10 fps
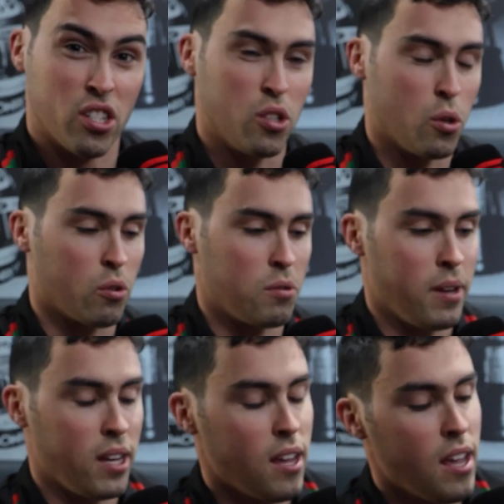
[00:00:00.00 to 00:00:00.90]
can talk to
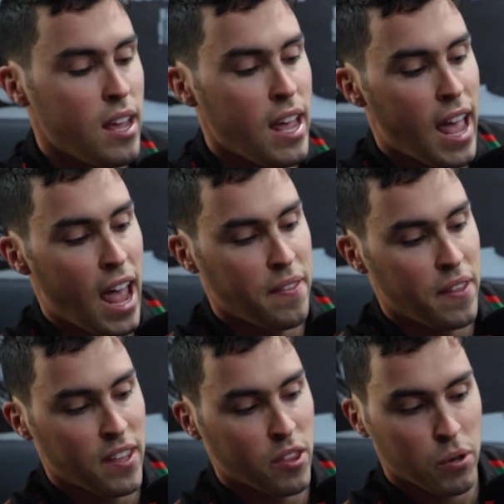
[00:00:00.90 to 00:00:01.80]
me. And
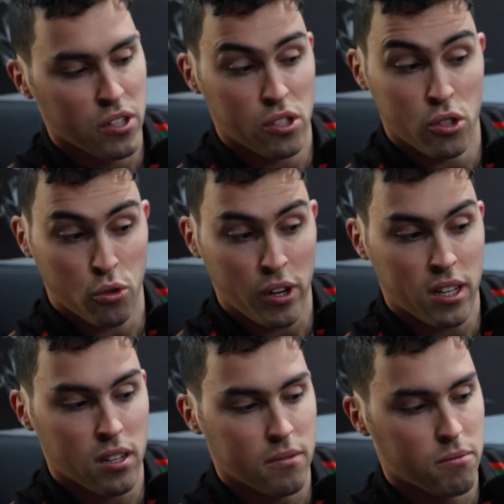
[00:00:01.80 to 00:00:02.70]
then the other one is the
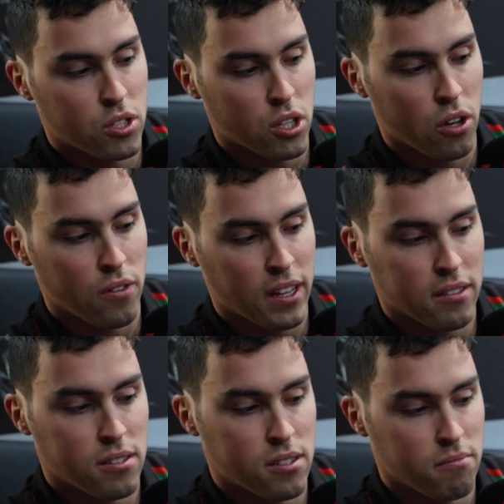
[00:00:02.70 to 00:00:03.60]
drink. So
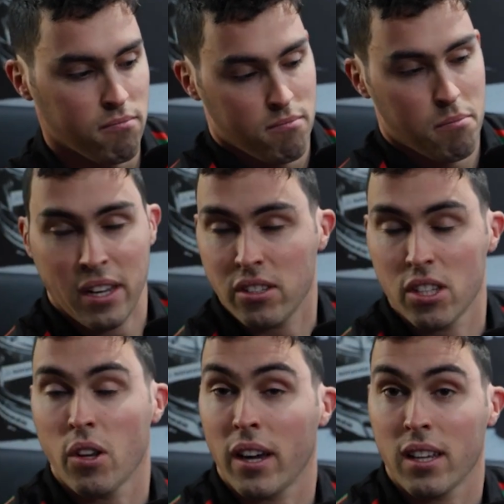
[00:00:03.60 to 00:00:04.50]
that's basically
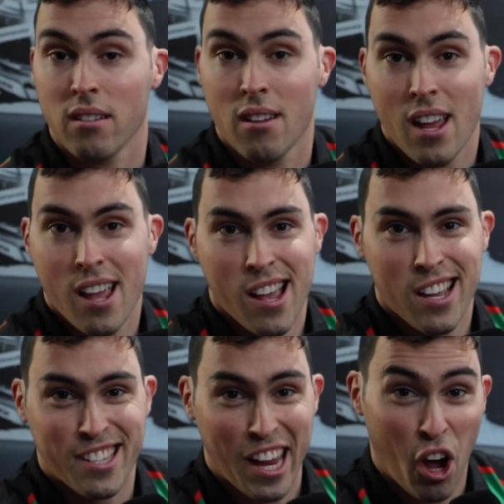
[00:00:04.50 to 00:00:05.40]
so I can
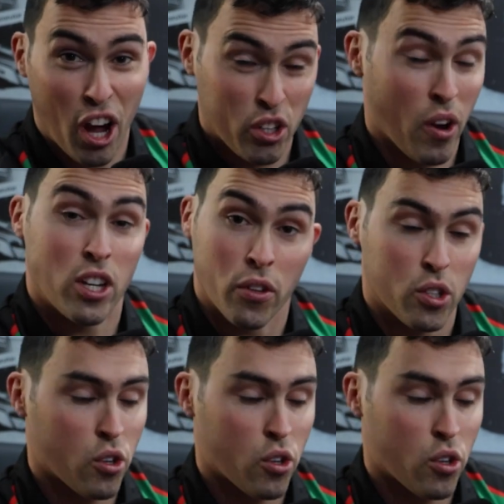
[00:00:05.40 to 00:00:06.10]
stay hydrated on the